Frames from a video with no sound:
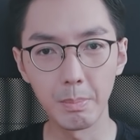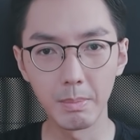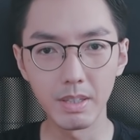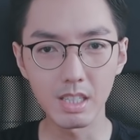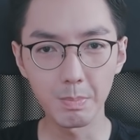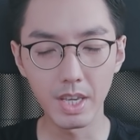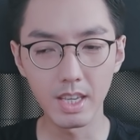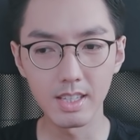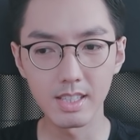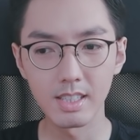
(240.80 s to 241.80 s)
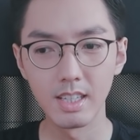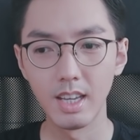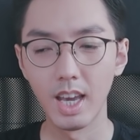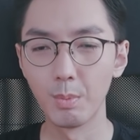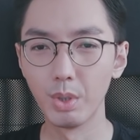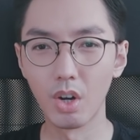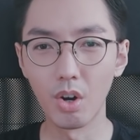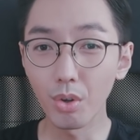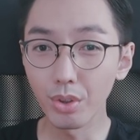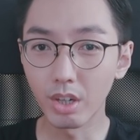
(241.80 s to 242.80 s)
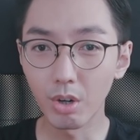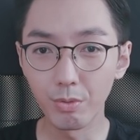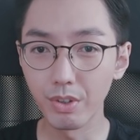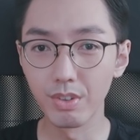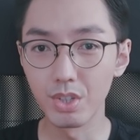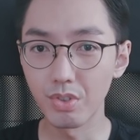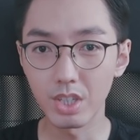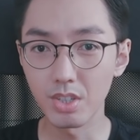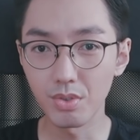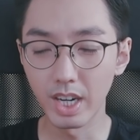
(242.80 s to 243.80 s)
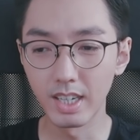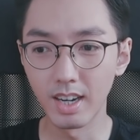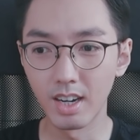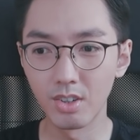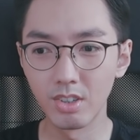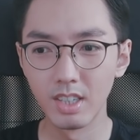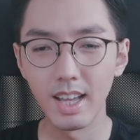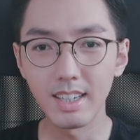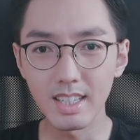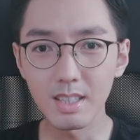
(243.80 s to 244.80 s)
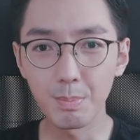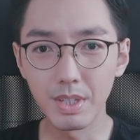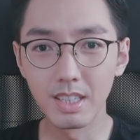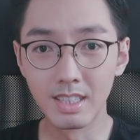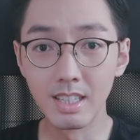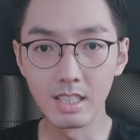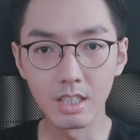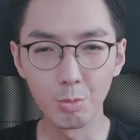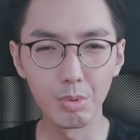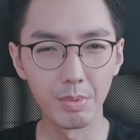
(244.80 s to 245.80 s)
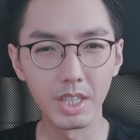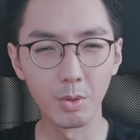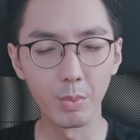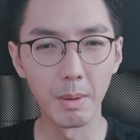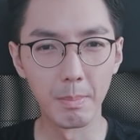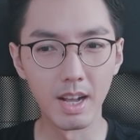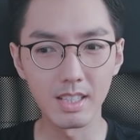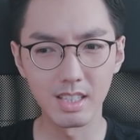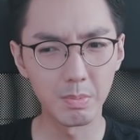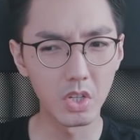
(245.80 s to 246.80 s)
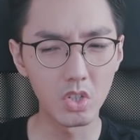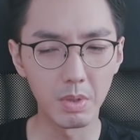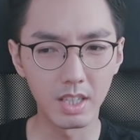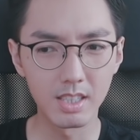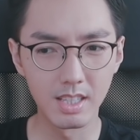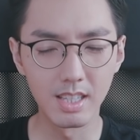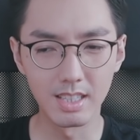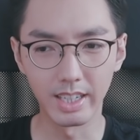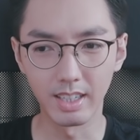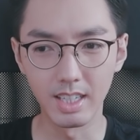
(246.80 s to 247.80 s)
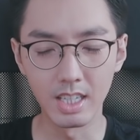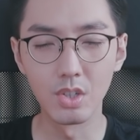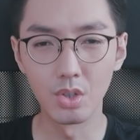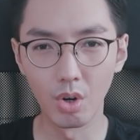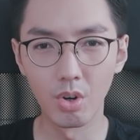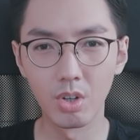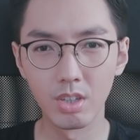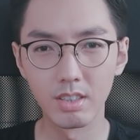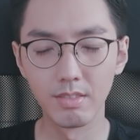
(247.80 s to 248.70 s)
a public space, and with all the COVID restrictions right now, at least be a decent human being and wear a mask, especially because this is like an indoor